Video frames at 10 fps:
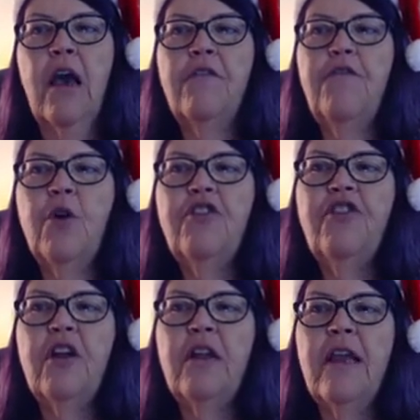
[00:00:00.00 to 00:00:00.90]

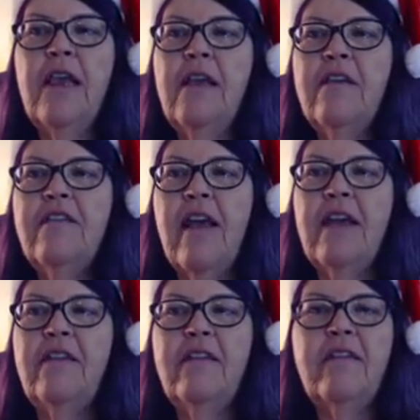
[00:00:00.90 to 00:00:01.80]
Unfortunately,
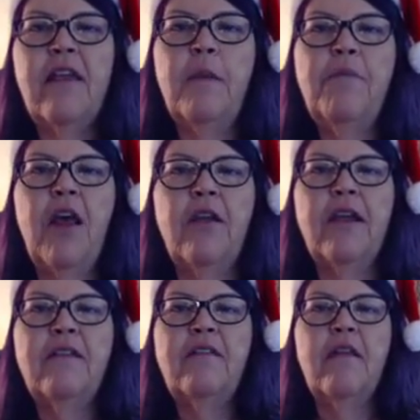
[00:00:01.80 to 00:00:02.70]
scientists keep
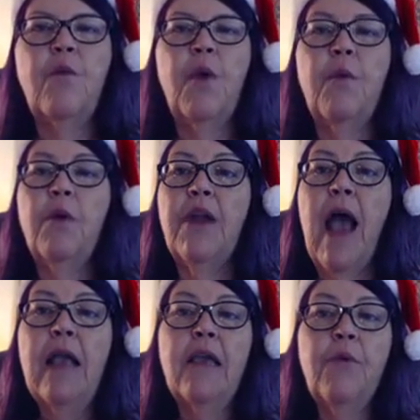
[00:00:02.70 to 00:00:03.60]
telling us that we will
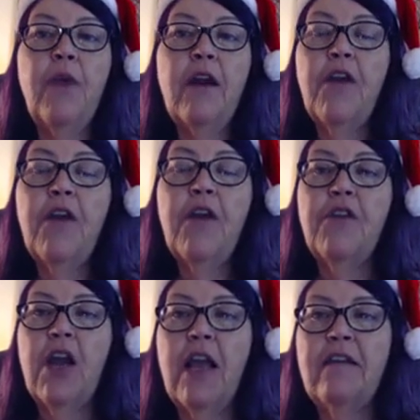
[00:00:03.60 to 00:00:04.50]
not get rid of
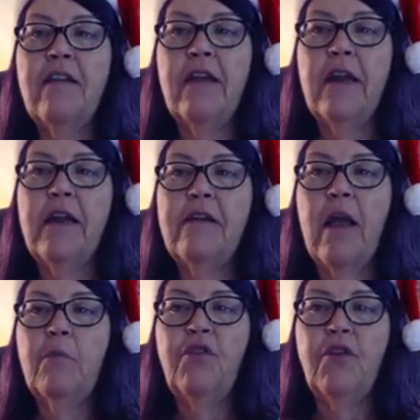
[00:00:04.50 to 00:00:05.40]
COVID 19
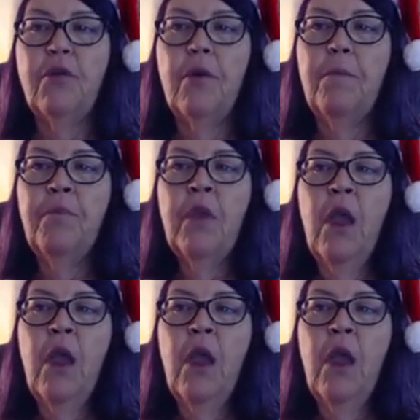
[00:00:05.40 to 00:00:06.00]
anytime soon.